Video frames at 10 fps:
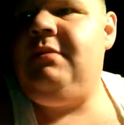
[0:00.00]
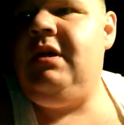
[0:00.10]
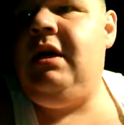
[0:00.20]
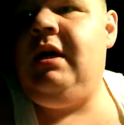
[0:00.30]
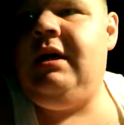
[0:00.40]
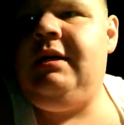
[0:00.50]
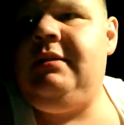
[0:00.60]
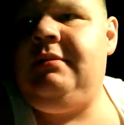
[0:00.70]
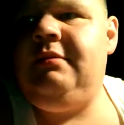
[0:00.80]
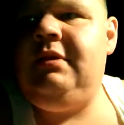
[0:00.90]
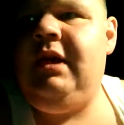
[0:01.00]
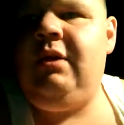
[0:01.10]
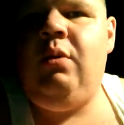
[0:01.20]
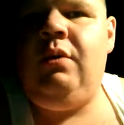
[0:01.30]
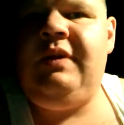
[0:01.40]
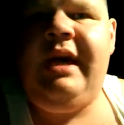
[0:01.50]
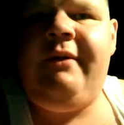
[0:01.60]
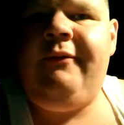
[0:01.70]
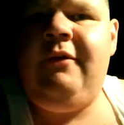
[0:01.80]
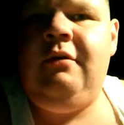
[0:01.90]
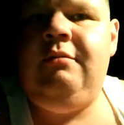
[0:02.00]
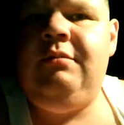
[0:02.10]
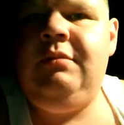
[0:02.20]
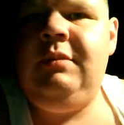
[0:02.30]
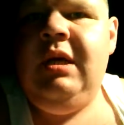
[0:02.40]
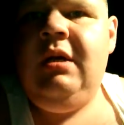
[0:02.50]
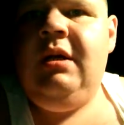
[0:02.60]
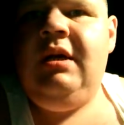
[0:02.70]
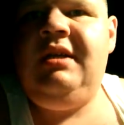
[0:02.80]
I quote that from a